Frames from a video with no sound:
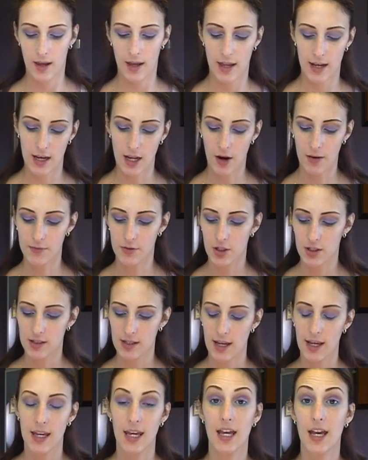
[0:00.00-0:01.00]
And now I'm just
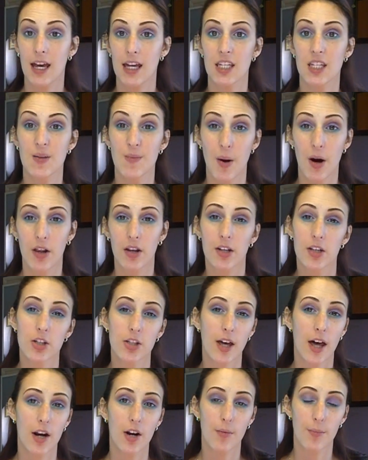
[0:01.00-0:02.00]
taking a smaller
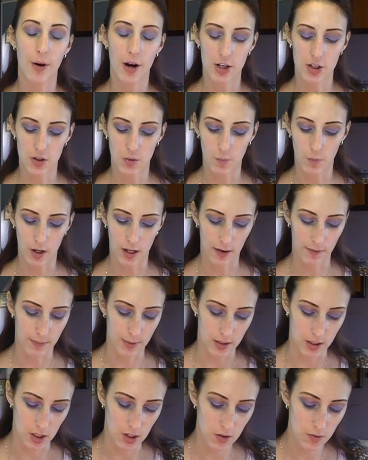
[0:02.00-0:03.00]
shadow brush than what I've
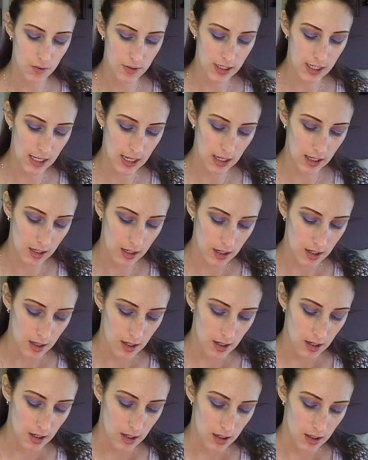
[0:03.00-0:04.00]
been using,
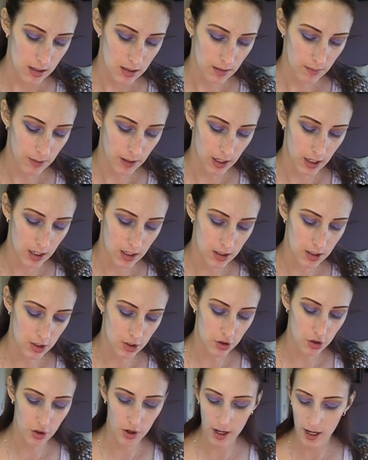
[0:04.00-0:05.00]
dipping it into
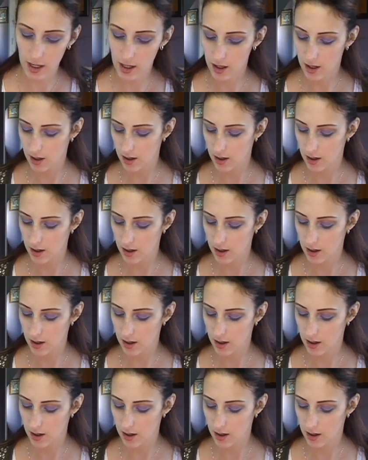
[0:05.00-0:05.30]
Trick.